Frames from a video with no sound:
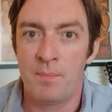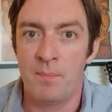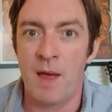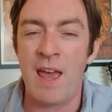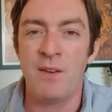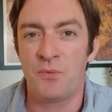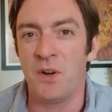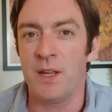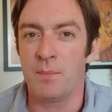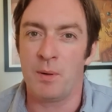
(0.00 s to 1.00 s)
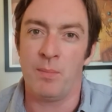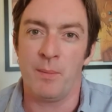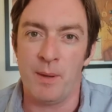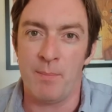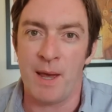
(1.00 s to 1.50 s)
A3 would
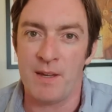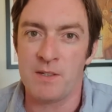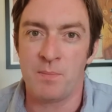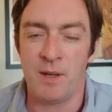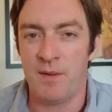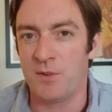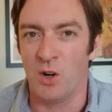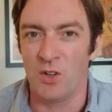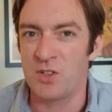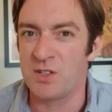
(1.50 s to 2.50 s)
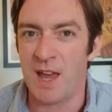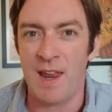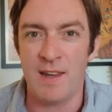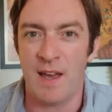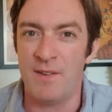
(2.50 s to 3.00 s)
probably be best, but if not, just
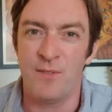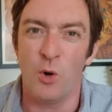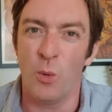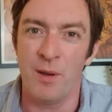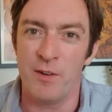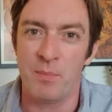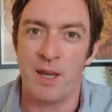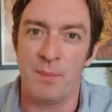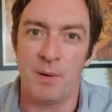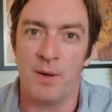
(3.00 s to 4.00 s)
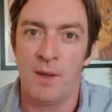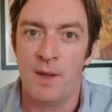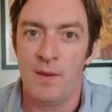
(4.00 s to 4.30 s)
any A4 bit of paper.